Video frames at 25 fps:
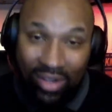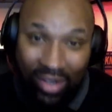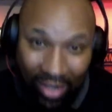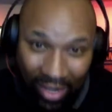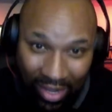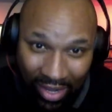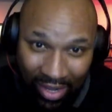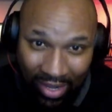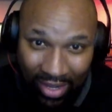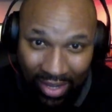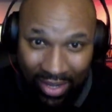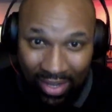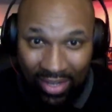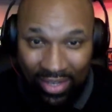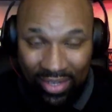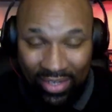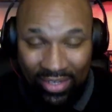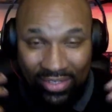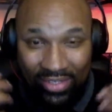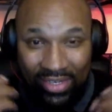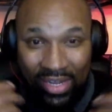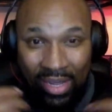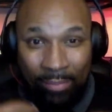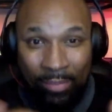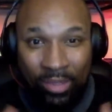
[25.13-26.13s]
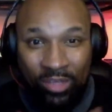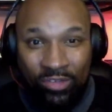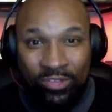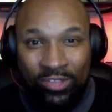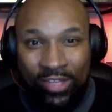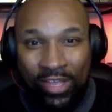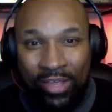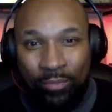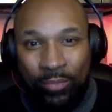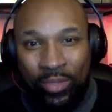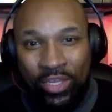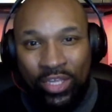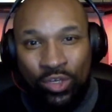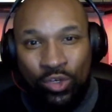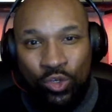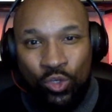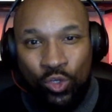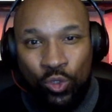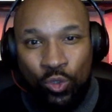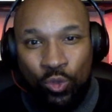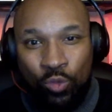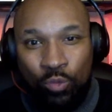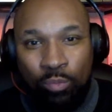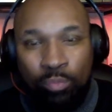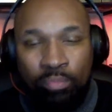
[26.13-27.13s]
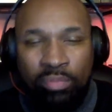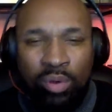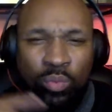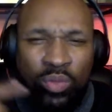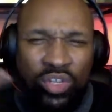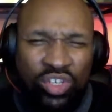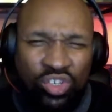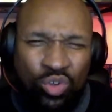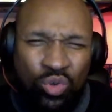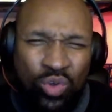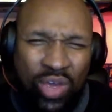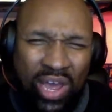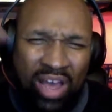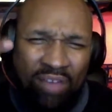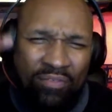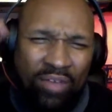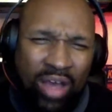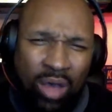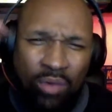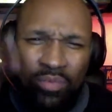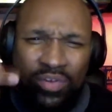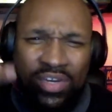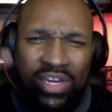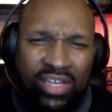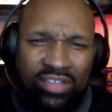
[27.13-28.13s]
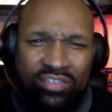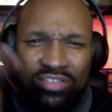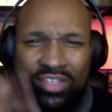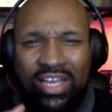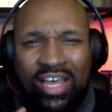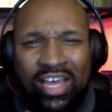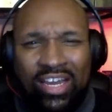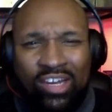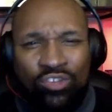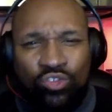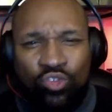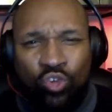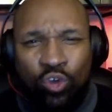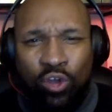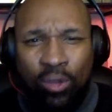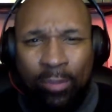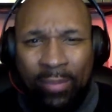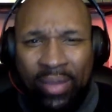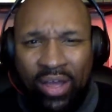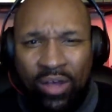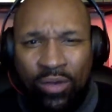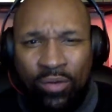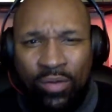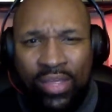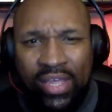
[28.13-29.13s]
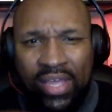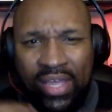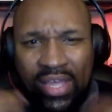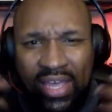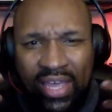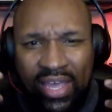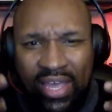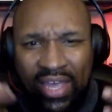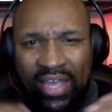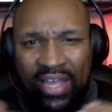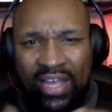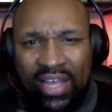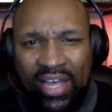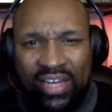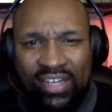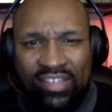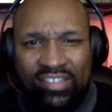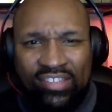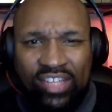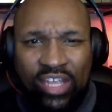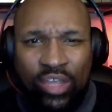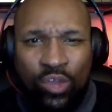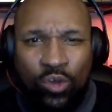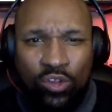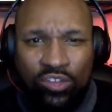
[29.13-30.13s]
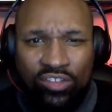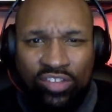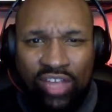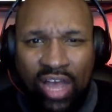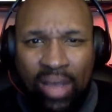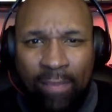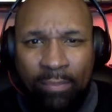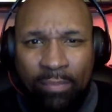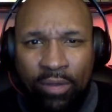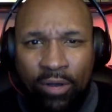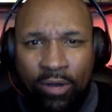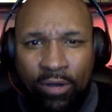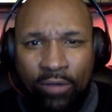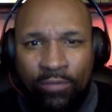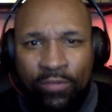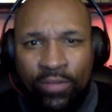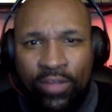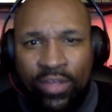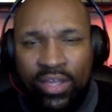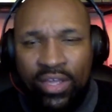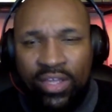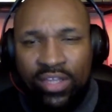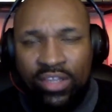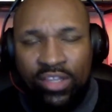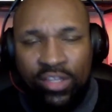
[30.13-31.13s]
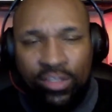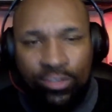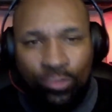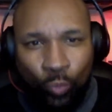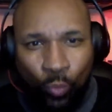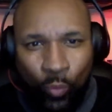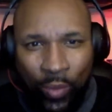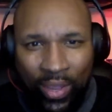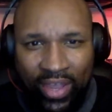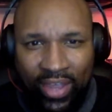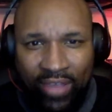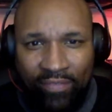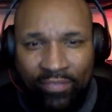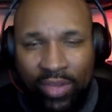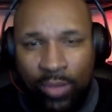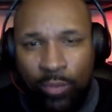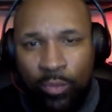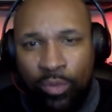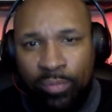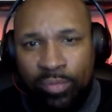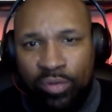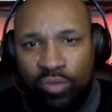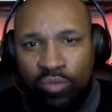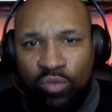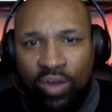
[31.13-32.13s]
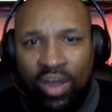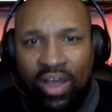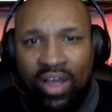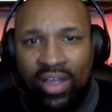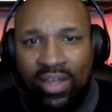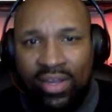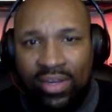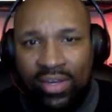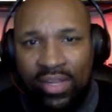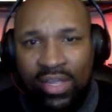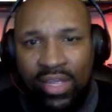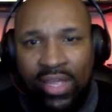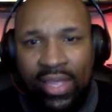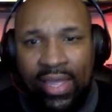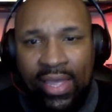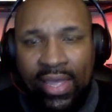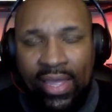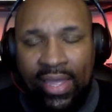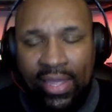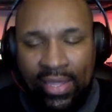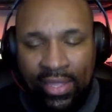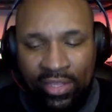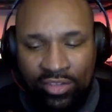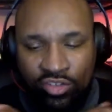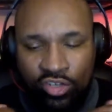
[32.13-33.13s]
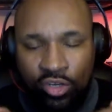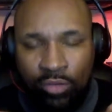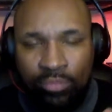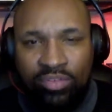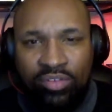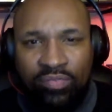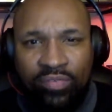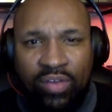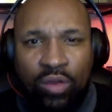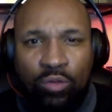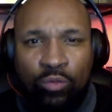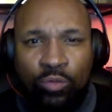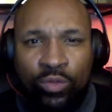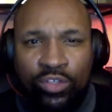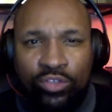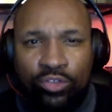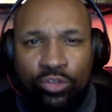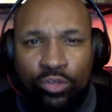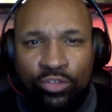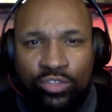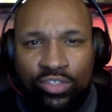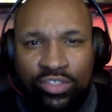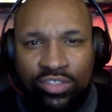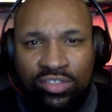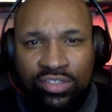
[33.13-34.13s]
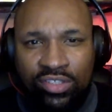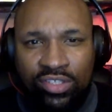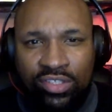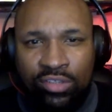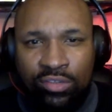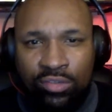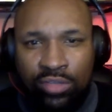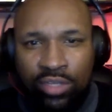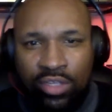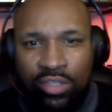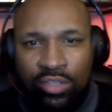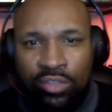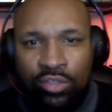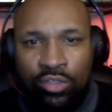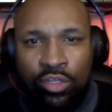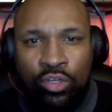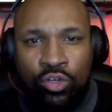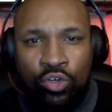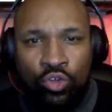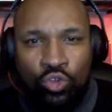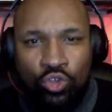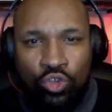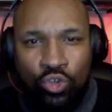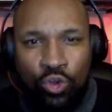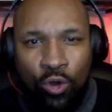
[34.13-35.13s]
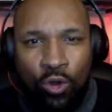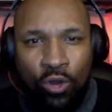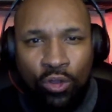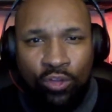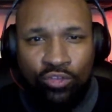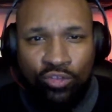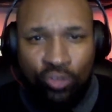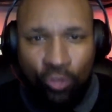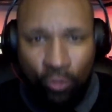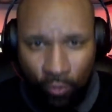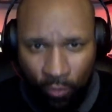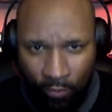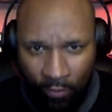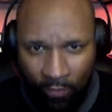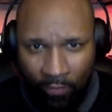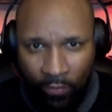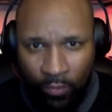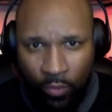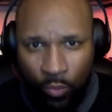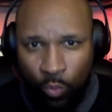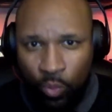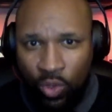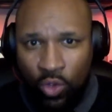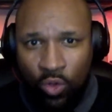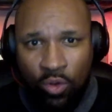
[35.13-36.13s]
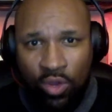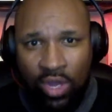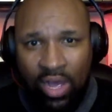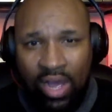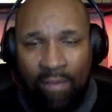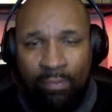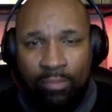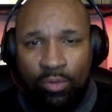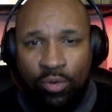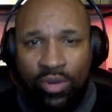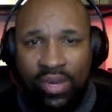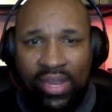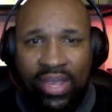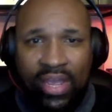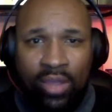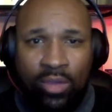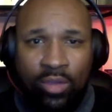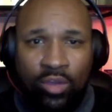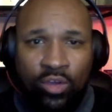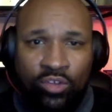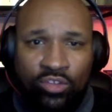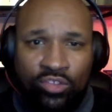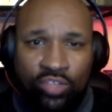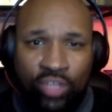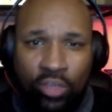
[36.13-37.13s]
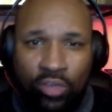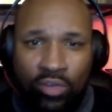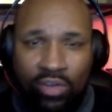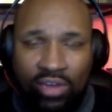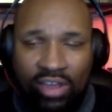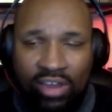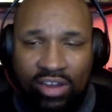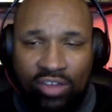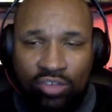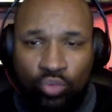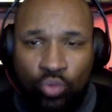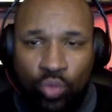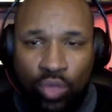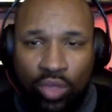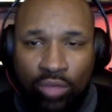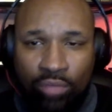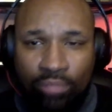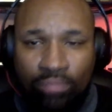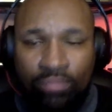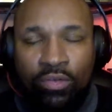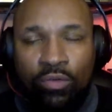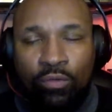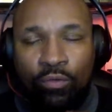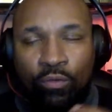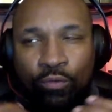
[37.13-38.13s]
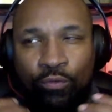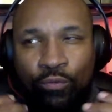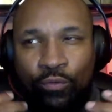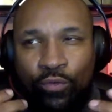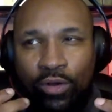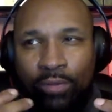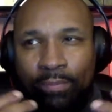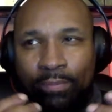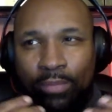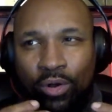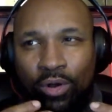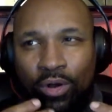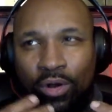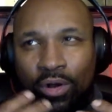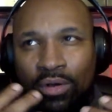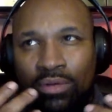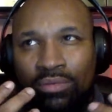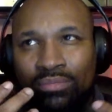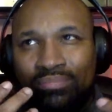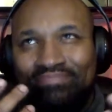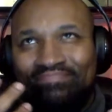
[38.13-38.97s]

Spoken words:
Uh, Not much that we can do, but we do have our Knicks to kind of talk about and kind of stay on top of this wave that we've been riding in terms of our resurgence in New York. So we're going to hop on that. We're going to stay on that as well. Football,